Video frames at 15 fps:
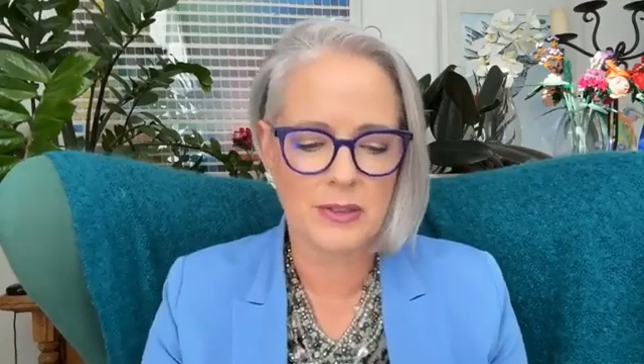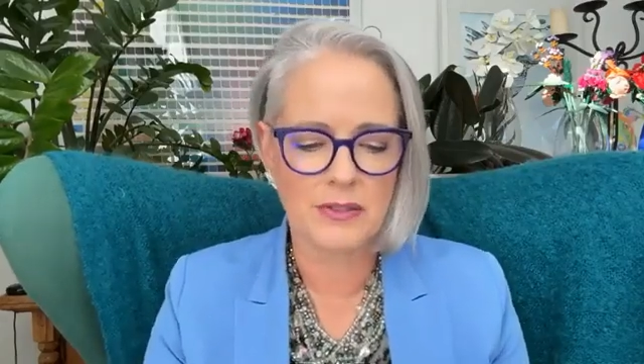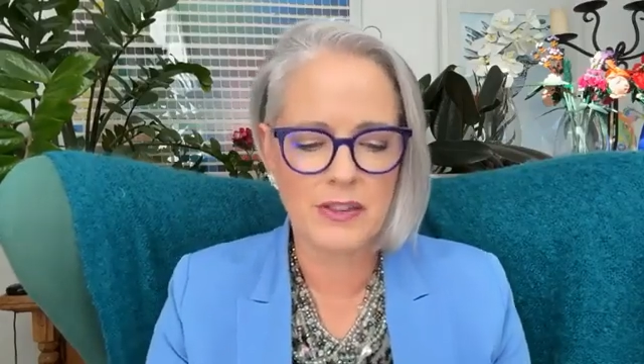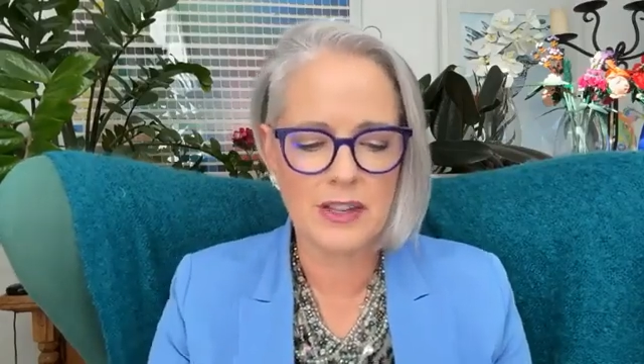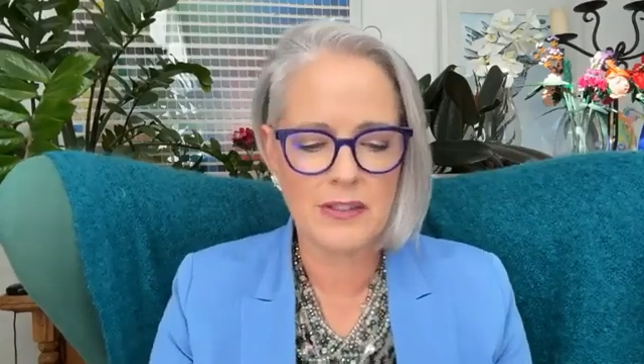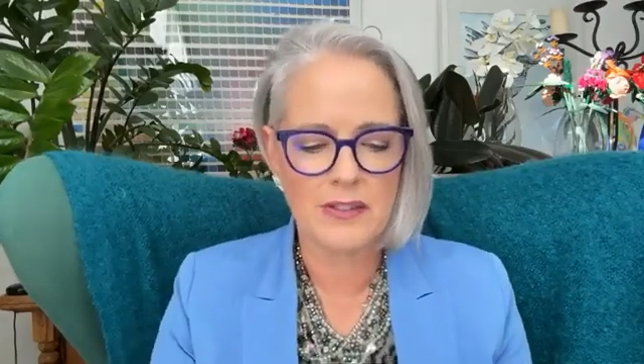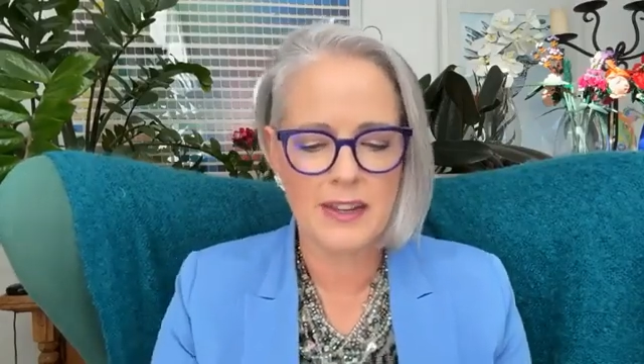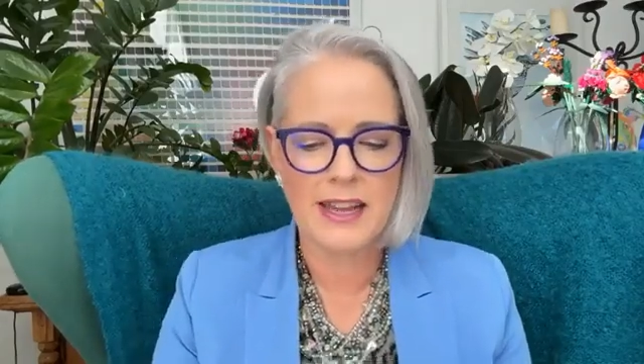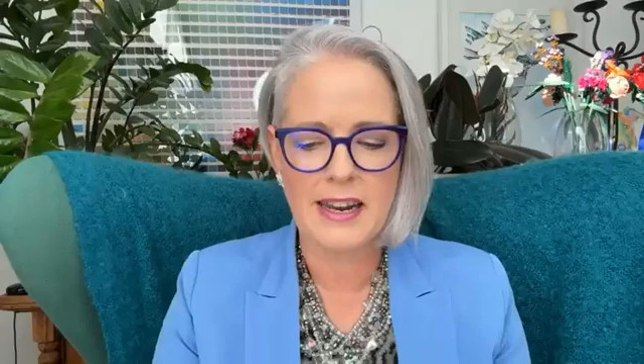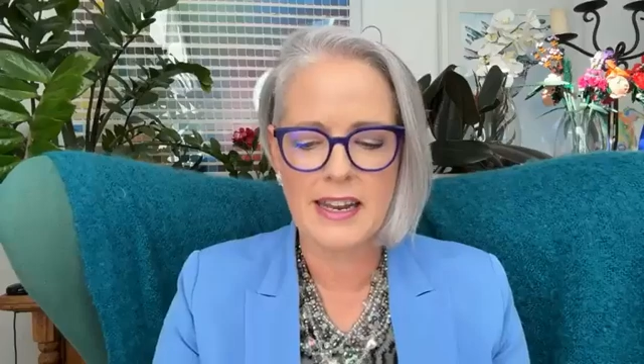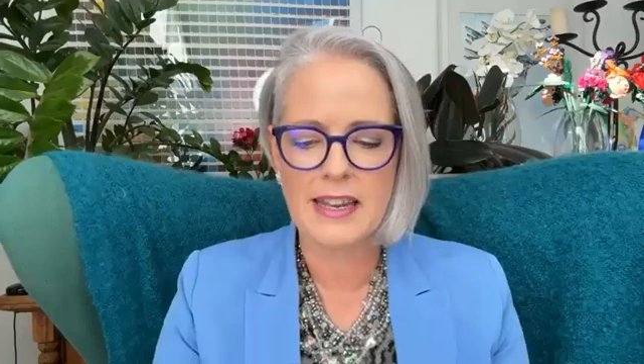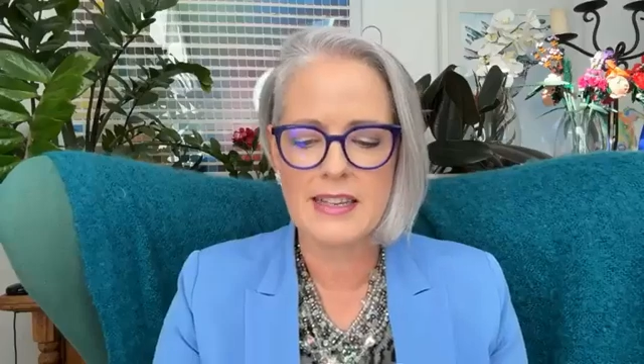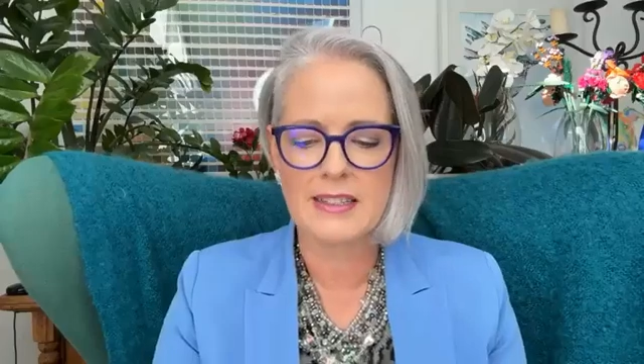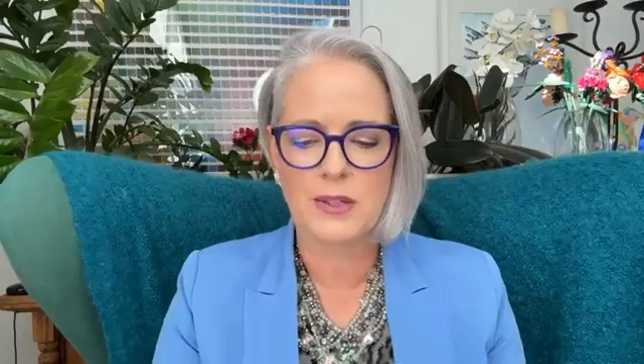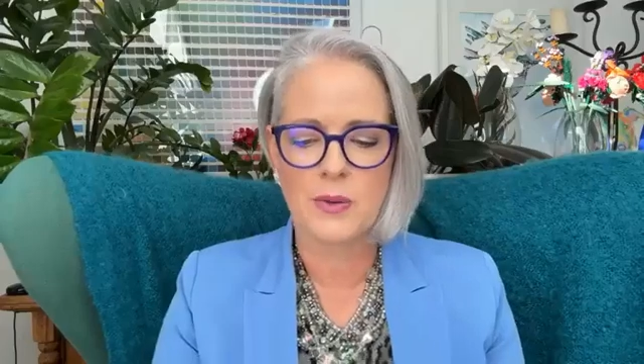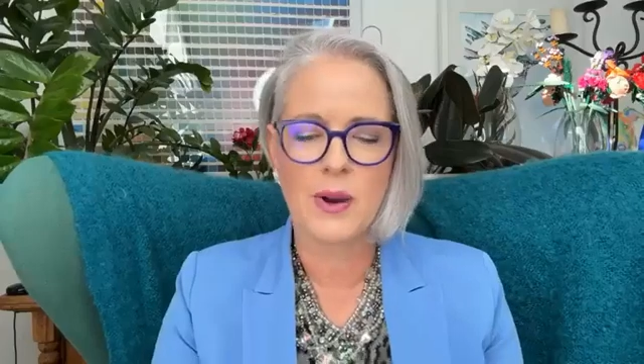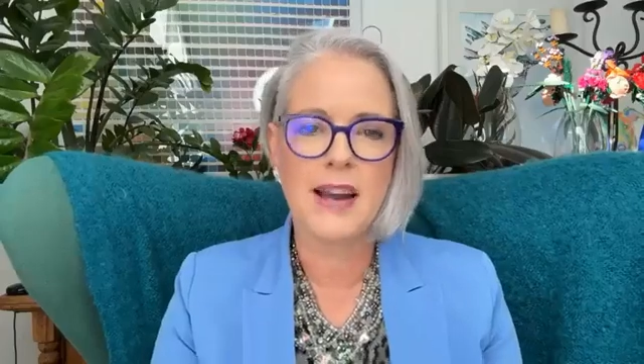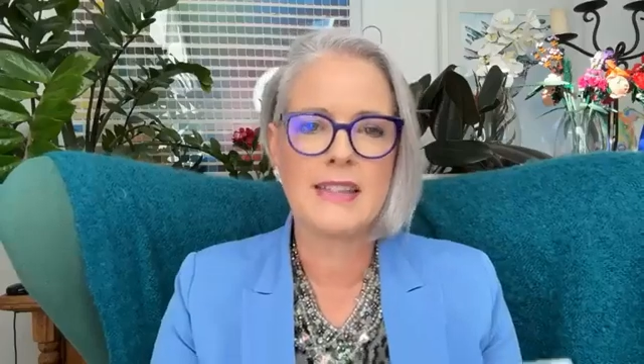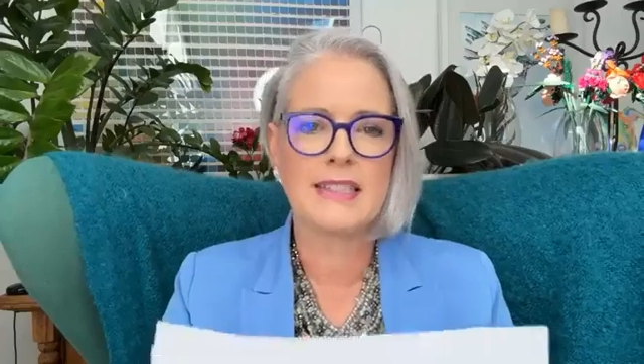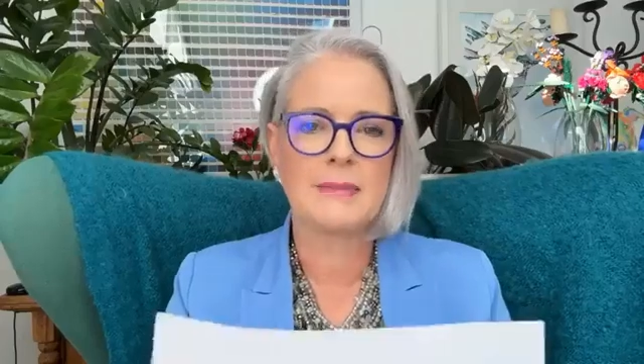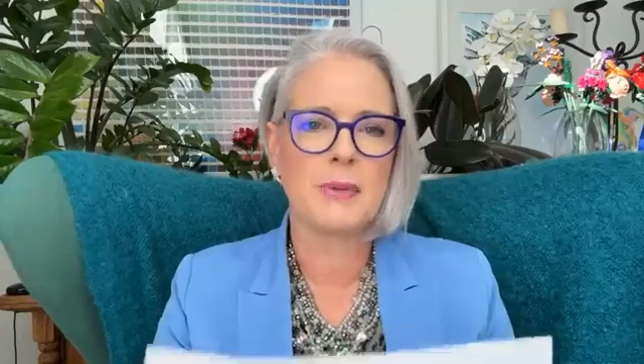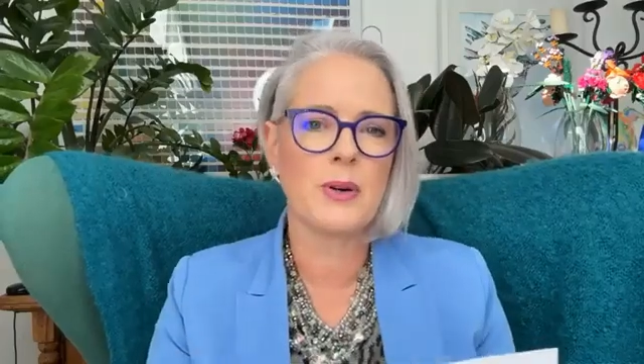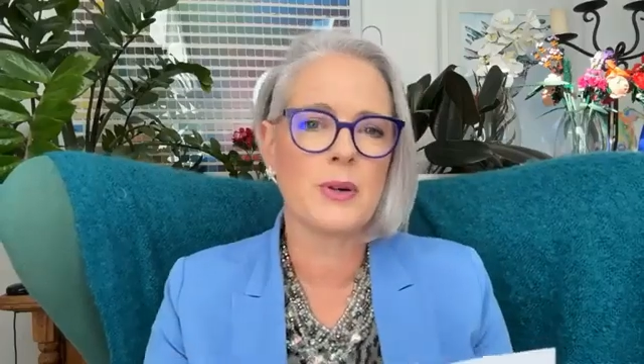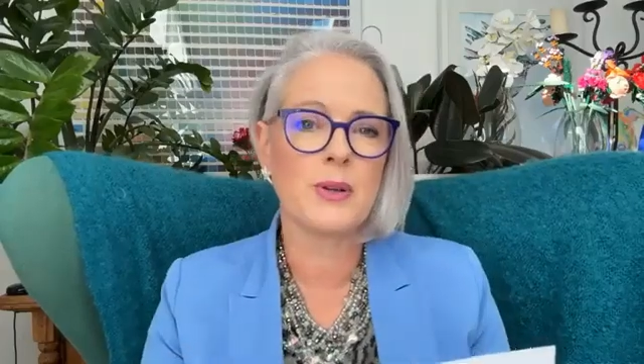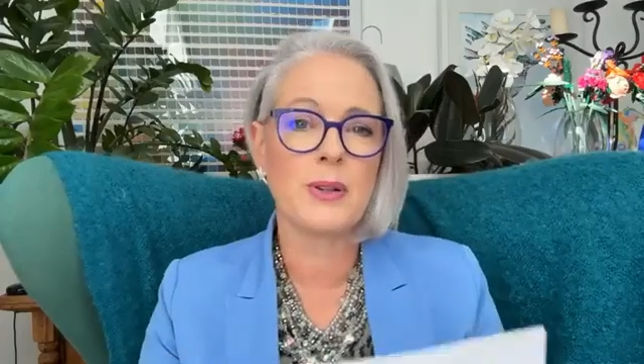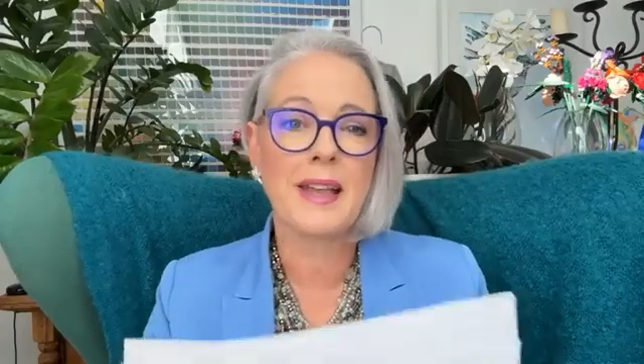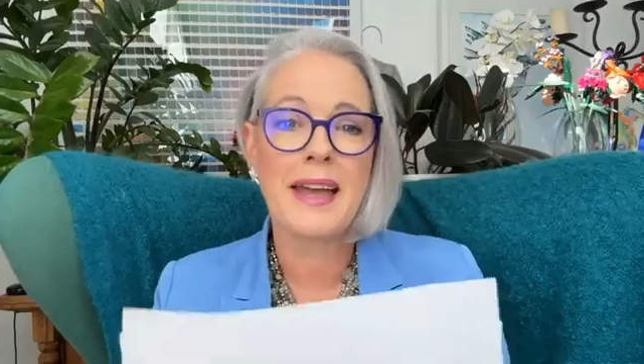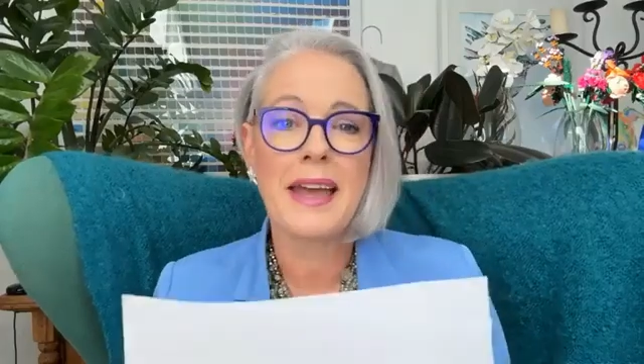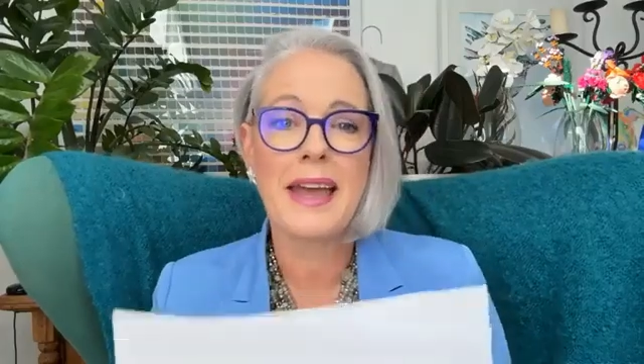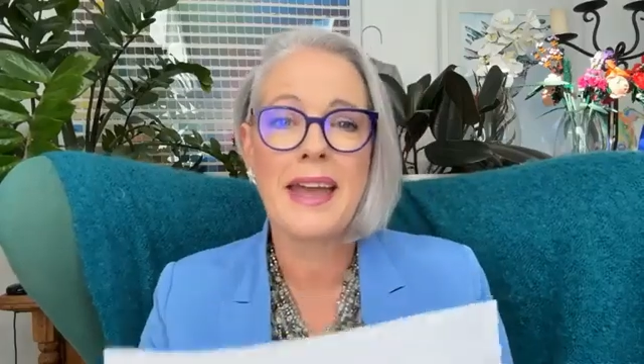will fit and flatter is quite small.